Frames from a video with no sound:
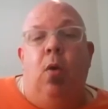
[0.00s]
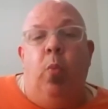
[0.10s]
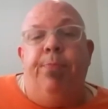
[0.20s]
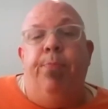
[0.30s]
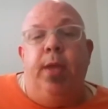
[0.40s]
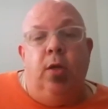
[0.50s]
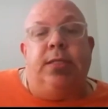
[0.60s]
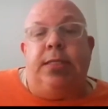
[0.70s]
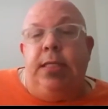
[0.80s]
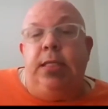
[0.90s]
with bigger
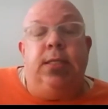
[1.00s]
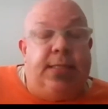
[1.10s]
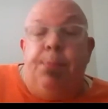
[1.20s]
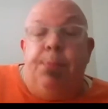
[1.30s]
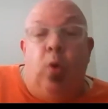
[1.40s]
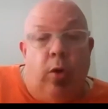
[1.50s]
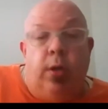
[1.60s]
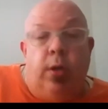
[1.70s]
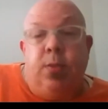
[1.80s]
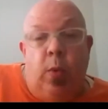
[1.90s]
scenes is important
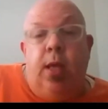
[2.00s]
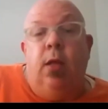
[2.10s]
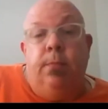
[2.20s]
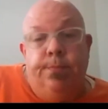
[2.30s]
as well.